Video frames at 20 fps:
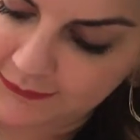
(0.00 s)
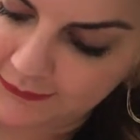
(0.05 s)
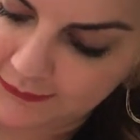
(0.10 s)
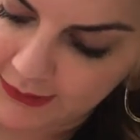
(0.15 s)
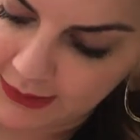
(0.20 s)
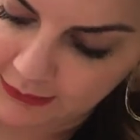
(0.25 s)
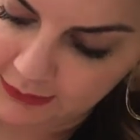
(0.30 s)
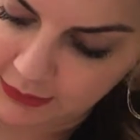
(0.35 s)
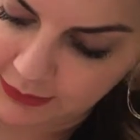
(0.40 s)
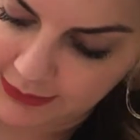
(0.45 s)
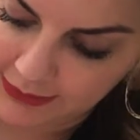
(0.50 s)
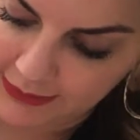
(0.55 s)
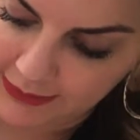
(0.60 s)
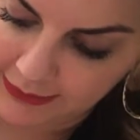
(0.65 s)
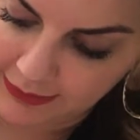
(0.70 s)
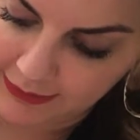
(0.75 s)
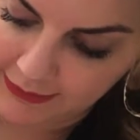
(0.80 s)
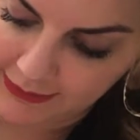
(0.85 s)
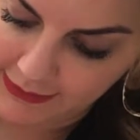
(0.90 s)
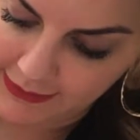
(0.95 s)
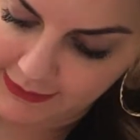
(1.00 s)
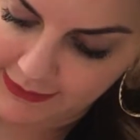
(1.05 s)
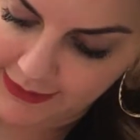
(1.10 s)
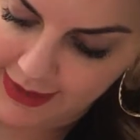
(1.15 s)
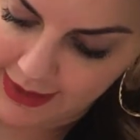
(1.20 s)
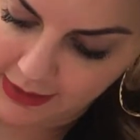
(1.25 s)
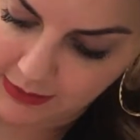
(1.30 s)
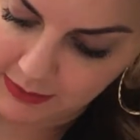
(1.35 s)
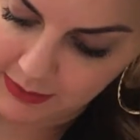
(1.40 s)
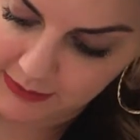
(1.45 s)
It's not doing anything
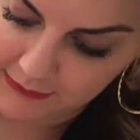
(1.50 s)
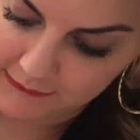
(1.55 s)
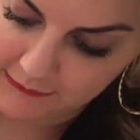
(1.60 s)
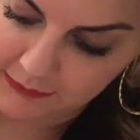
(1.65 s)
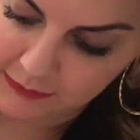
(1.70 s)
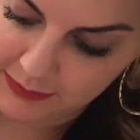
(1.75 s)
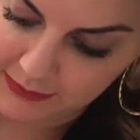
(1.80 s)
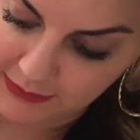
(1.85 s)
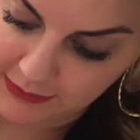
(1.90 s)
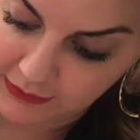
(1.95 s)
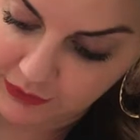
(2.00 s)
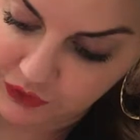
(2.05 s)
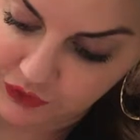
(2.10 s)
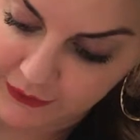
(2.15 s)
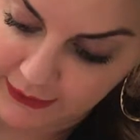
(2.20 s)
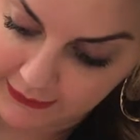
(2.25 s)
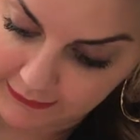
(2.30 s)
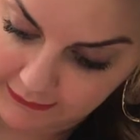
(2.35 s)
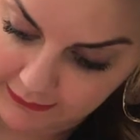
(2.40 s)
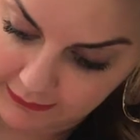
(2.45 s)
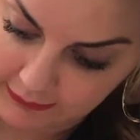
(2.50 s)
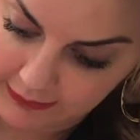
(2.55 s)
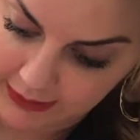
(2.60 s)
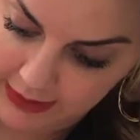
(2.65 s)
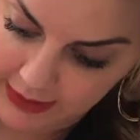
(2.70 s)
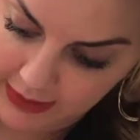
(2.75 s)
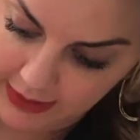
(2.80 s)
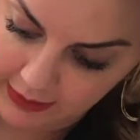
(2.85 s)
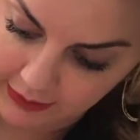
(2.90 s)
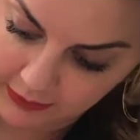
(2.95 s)
yet because it's being injected
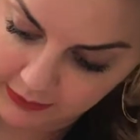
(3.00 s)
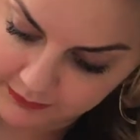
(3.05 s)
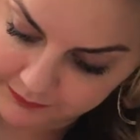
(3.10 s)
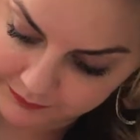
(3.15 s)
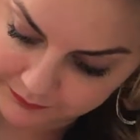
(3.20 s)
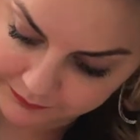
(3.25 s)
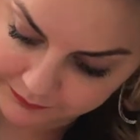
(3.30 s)
right now.